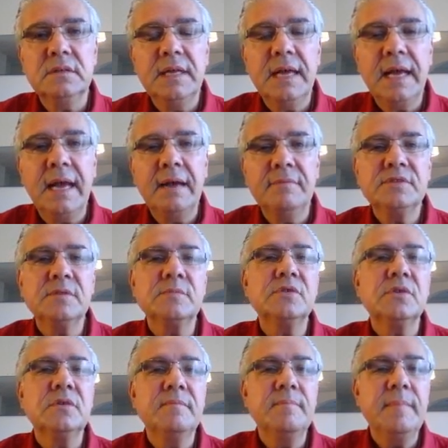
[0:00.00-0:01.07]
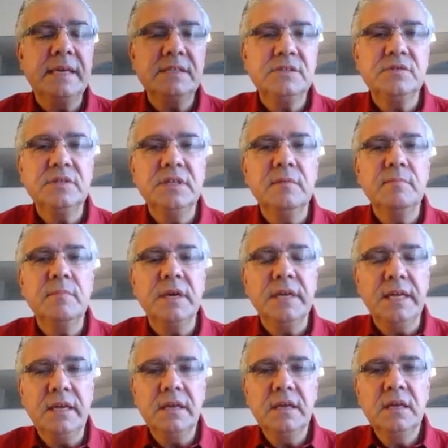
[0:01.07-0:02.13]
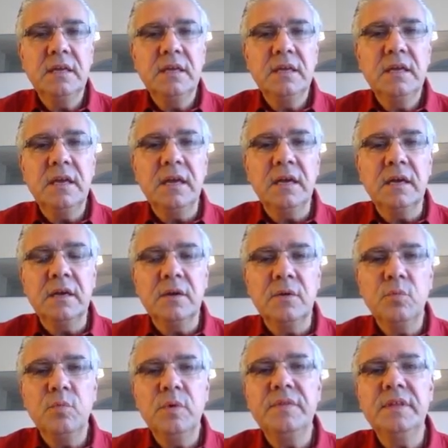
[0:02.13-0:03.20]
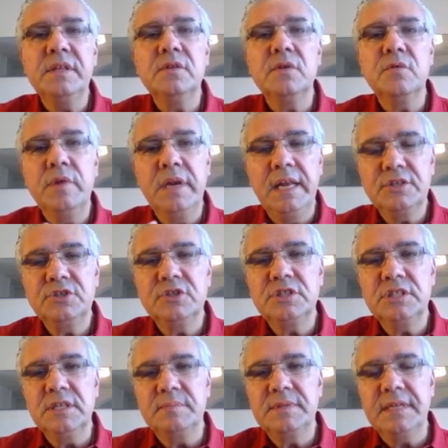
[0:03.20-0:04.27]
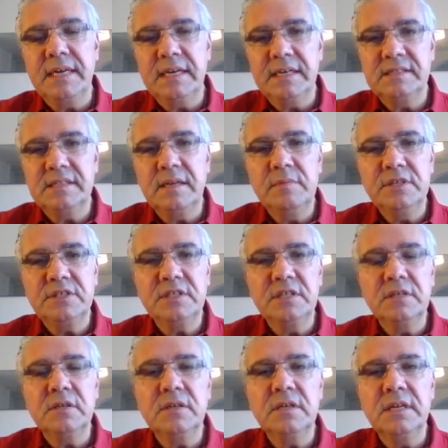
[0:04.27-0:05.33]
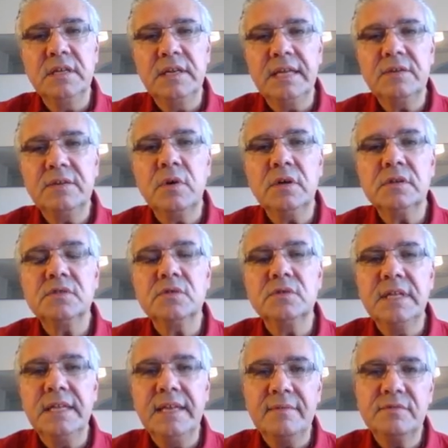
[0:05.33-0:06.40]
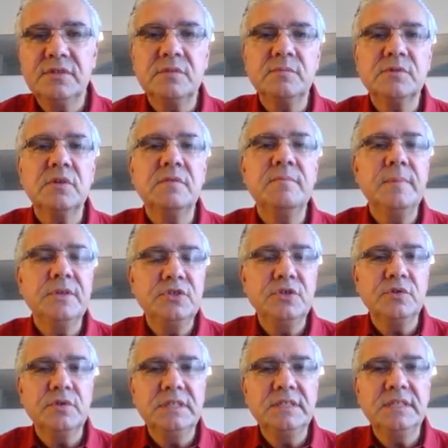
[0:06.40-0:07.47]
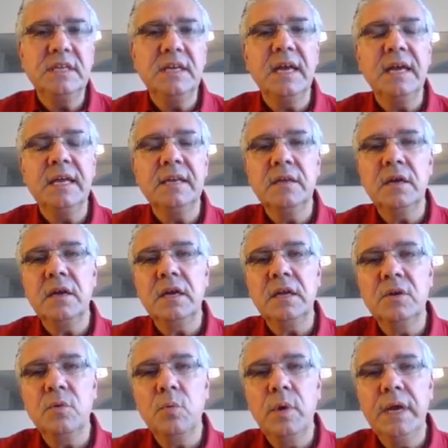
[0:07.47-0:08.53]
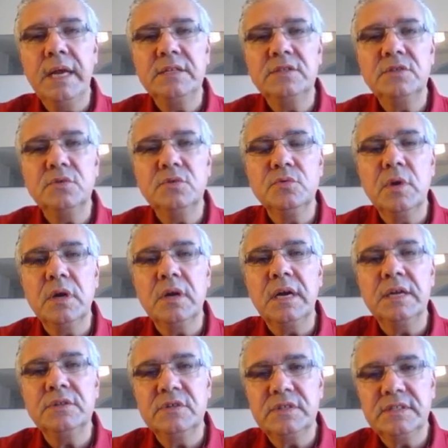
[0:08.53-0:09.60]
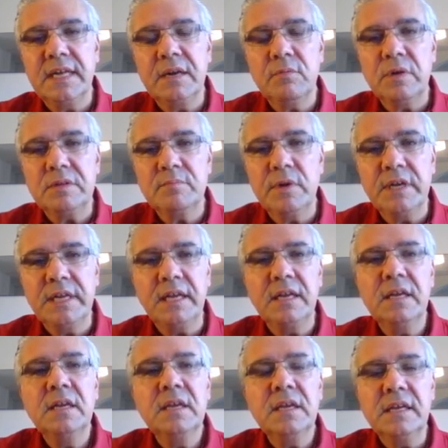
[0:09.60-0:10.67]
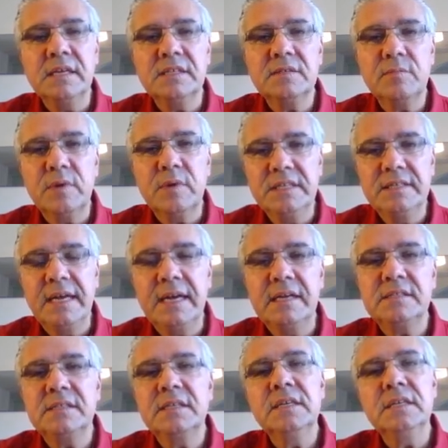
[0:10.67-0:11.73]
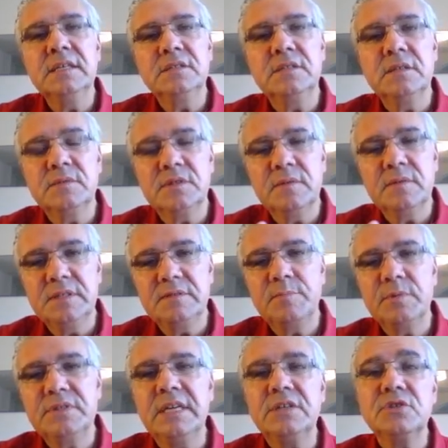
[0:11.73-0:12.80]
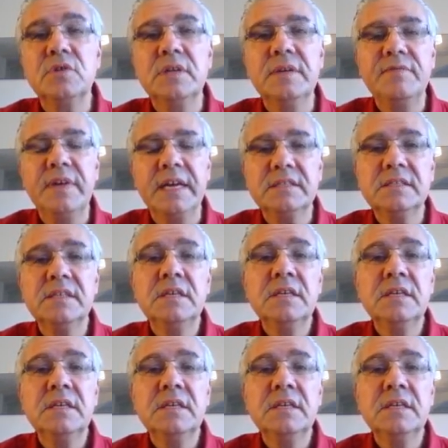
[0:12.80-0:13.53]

have some sort of mastery of money, within the relationship that are established in the network, so that they have some sort of maturity and a way to understand what money is, what it does in terms of its potential effect,